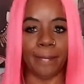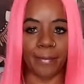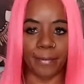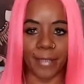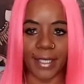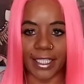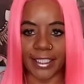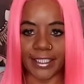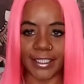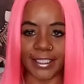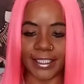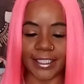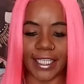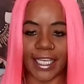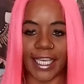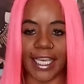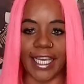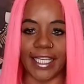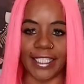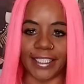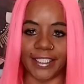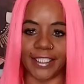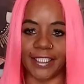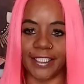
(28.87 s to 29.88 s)
breast
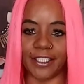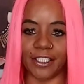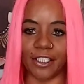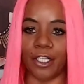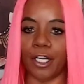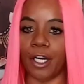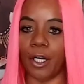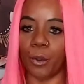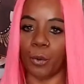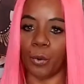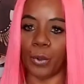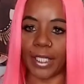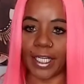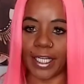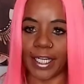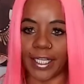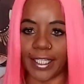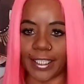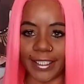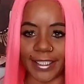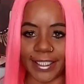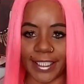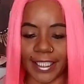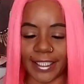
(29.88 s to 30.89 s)
cancer
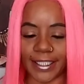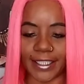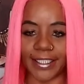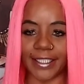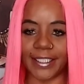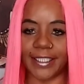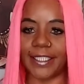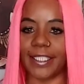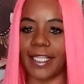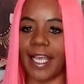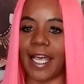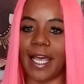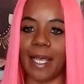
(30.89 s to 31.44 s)
awareness?